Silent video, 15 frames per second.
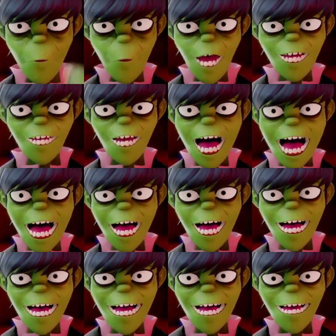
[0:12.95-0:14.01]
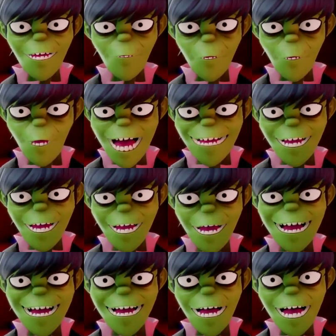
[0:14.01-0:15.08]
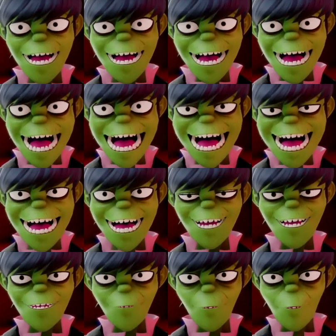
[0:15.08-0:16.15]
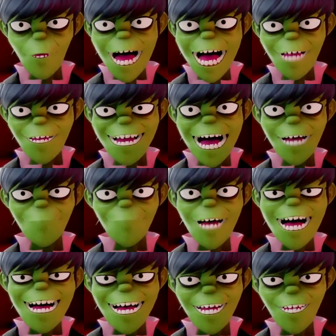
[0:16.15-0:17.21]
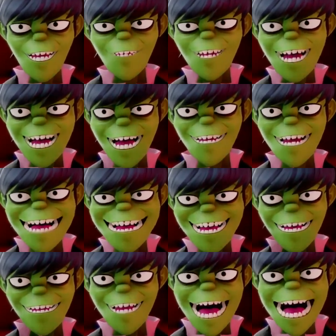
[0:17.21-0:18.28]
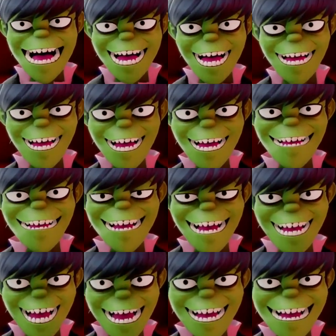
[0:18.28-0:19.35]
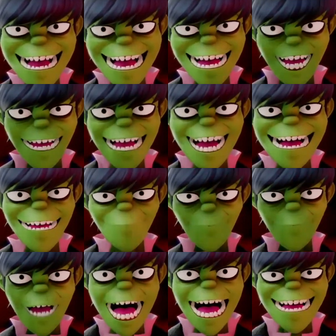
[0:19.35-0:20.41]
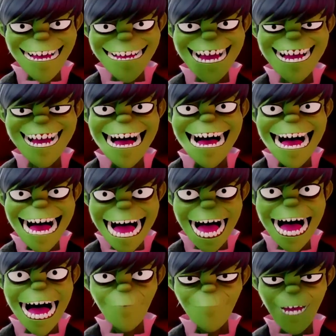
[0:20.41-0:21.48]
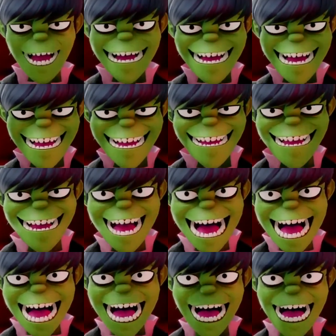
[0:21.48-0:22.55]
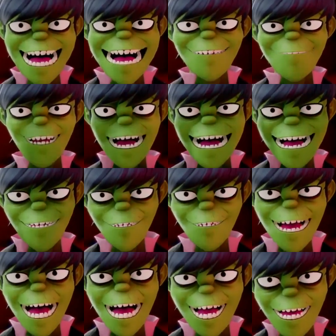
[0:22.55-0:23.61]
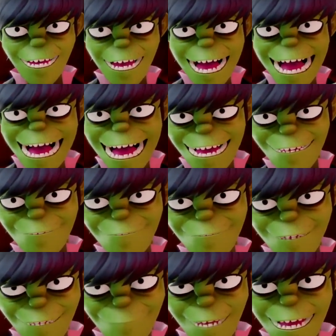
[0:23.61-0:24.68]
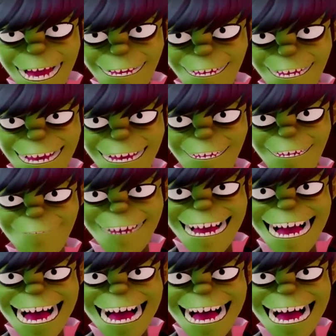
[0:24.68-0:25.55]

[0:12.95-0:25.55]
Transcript: Watcher, welcome and welcome to the Cracker Island listening party happening live right now in my Silver